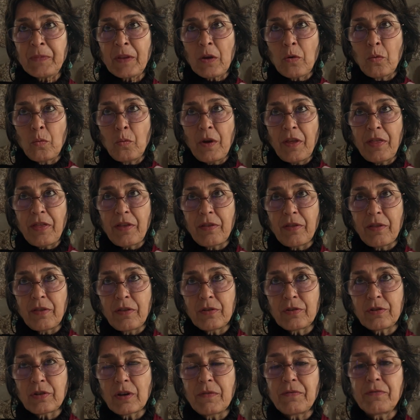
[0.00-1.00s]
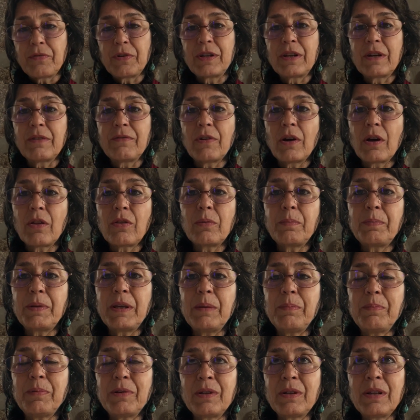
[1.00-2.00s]
with the suffering of other
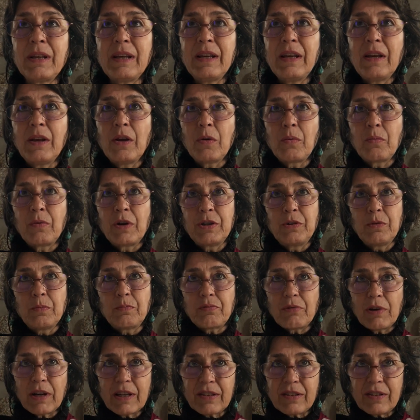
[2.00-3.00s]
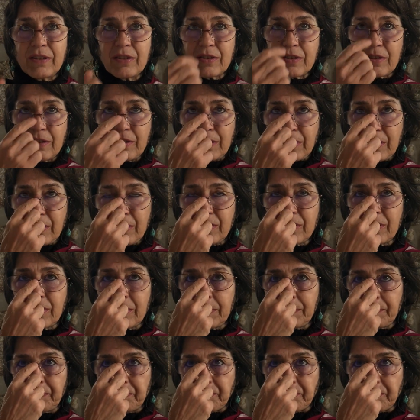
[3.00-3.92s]
people, when you practice these